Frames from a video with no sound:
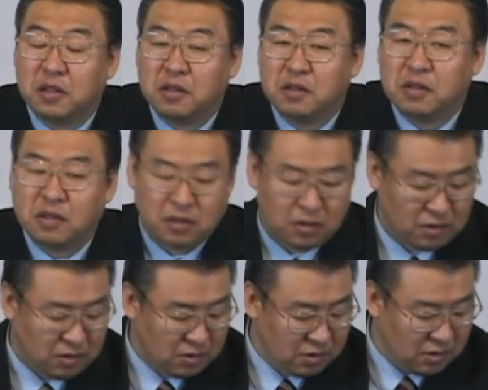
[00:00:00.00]

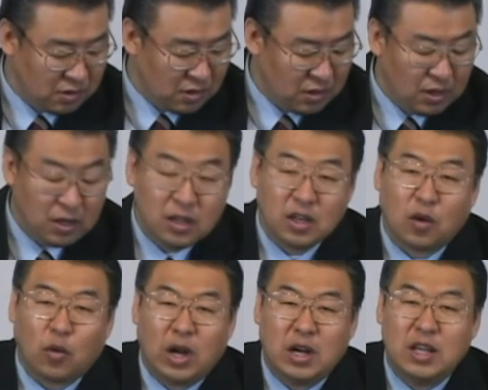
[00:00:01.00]
However, if the
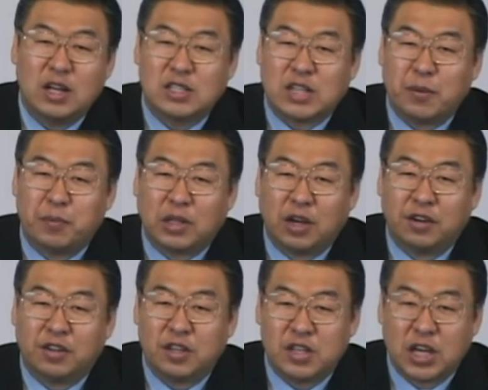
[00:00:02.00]
animals were
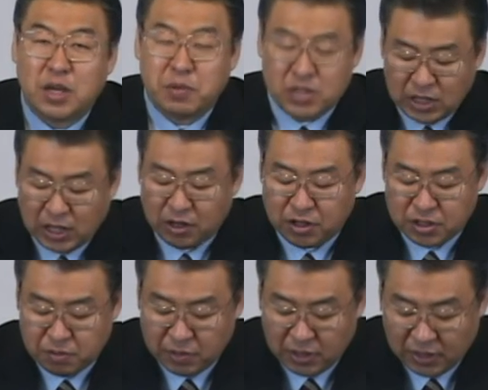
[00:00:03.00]
stolen
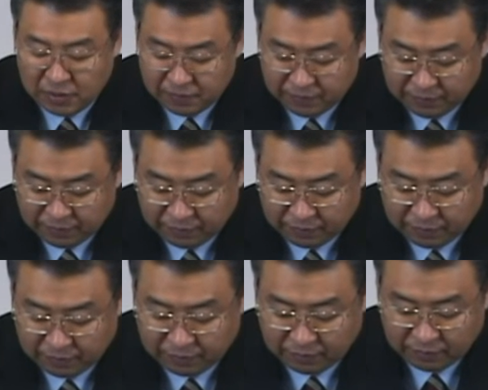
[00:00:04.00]
because
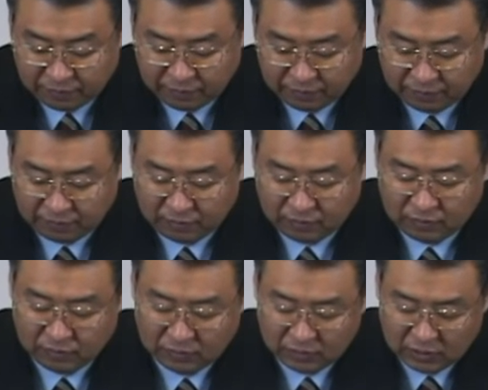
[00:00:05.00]
of his
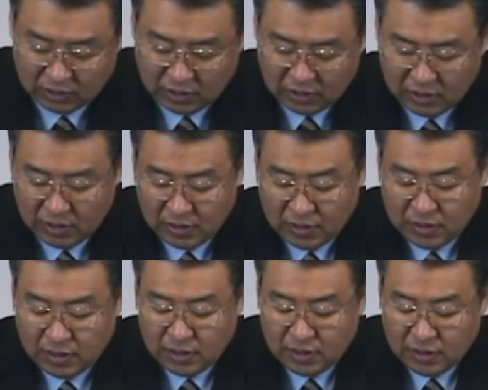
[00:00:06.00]
carelessness,
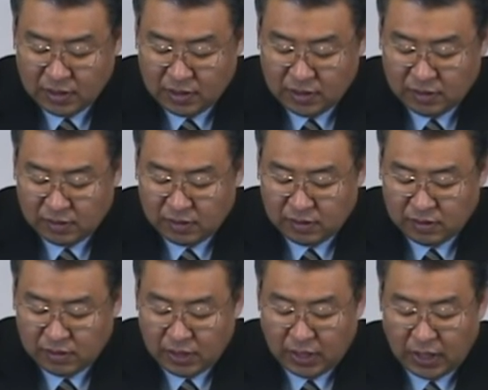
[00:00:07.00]
he
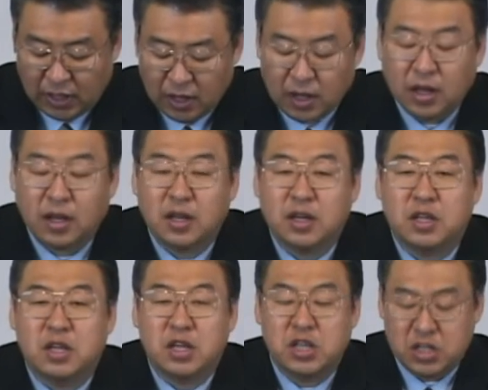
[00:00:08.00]
was
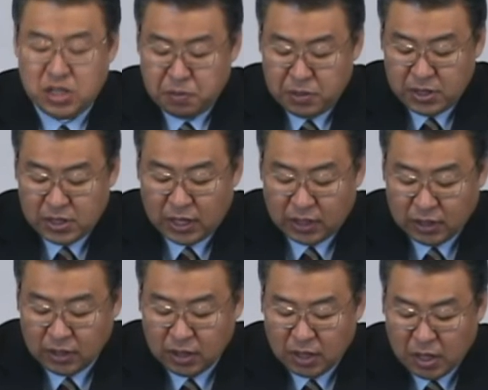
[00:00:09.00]
responsible for
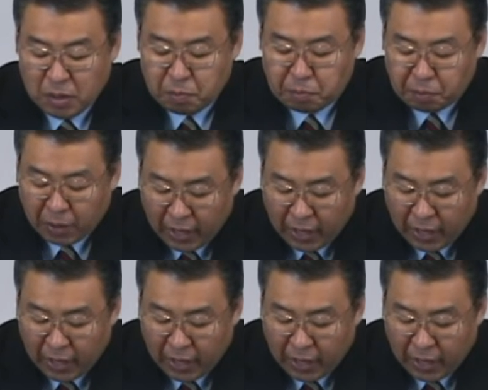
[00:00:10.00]
the loss.